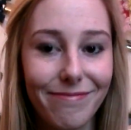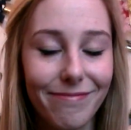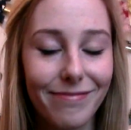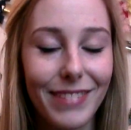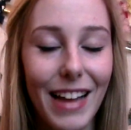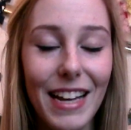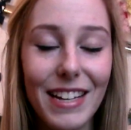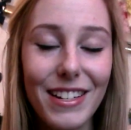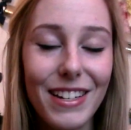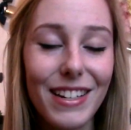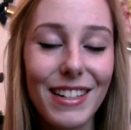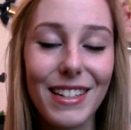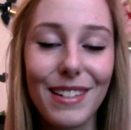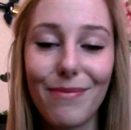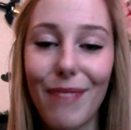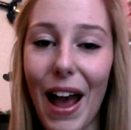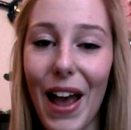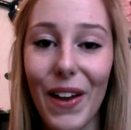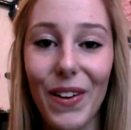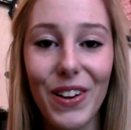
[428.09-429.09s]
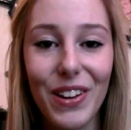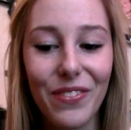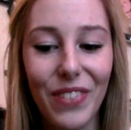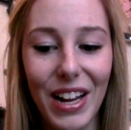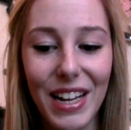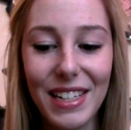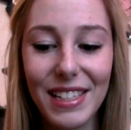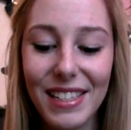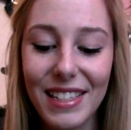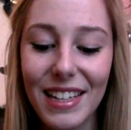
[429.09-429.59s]
that's just my own
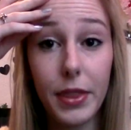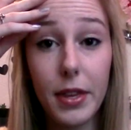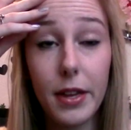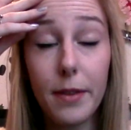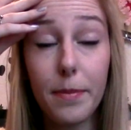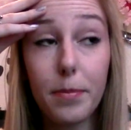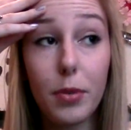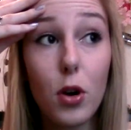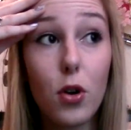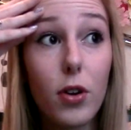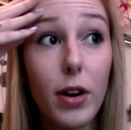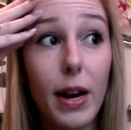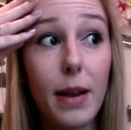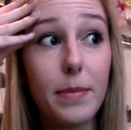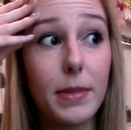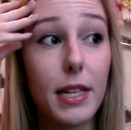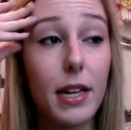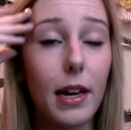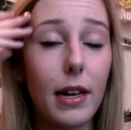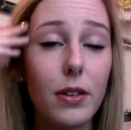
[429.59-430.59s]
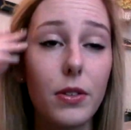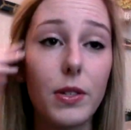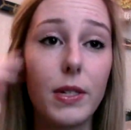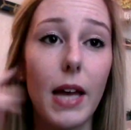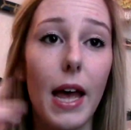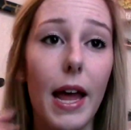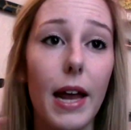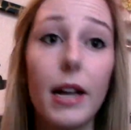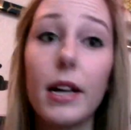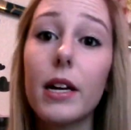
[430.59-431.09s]
advice the programs that i use
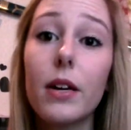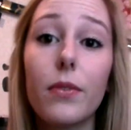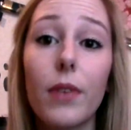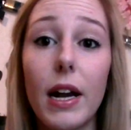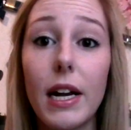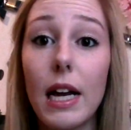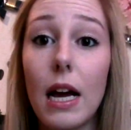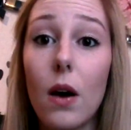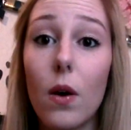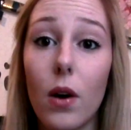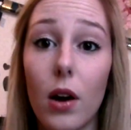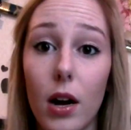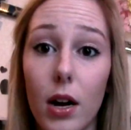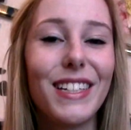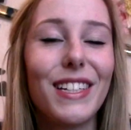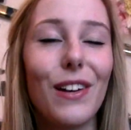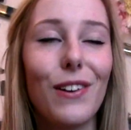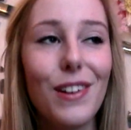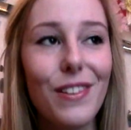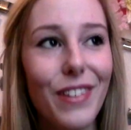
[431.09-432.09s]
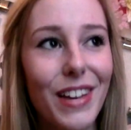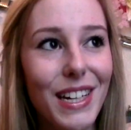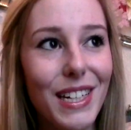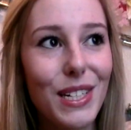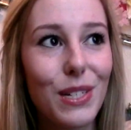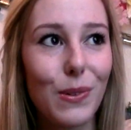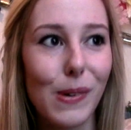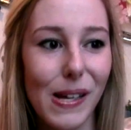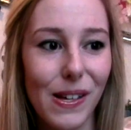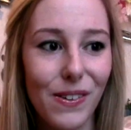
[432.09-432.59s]
to edit right now are sony vegas
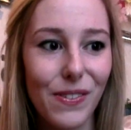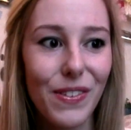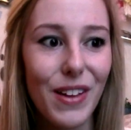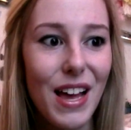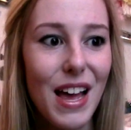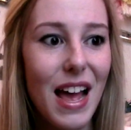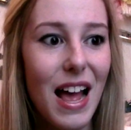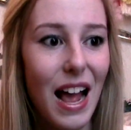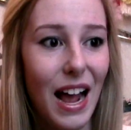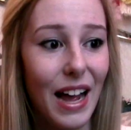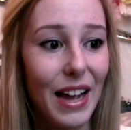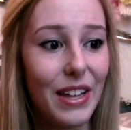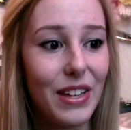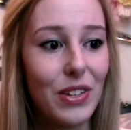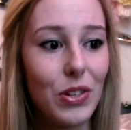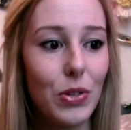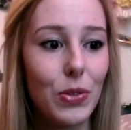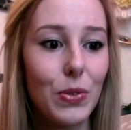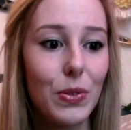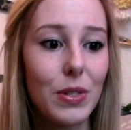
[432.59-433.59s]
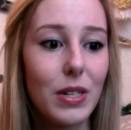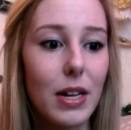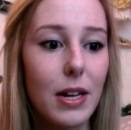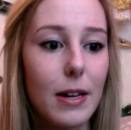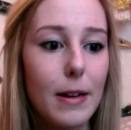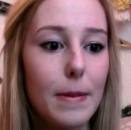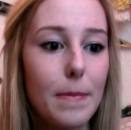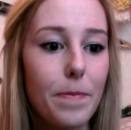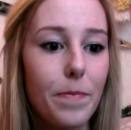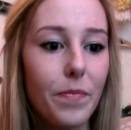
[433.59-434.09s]
12 i use
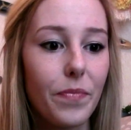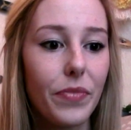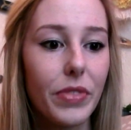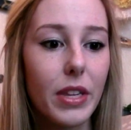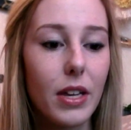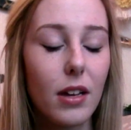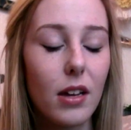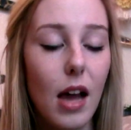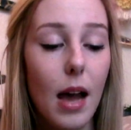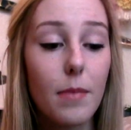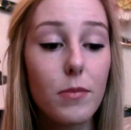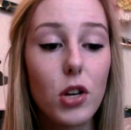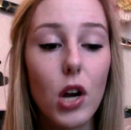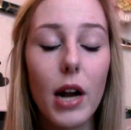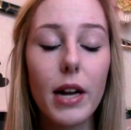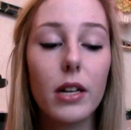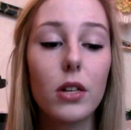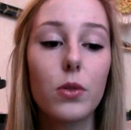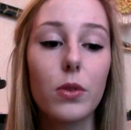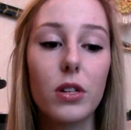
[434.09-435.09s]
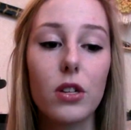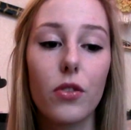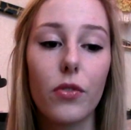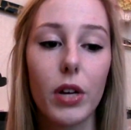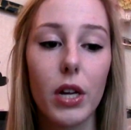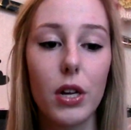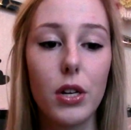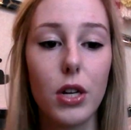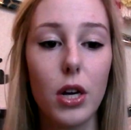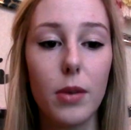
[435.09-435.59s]
um i'm trying to switch over
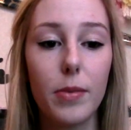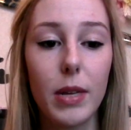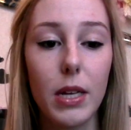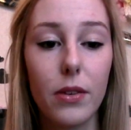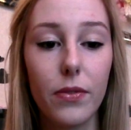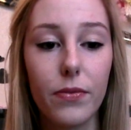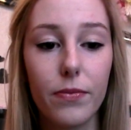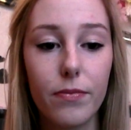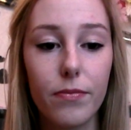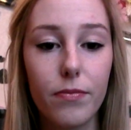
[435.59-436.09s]
to adobe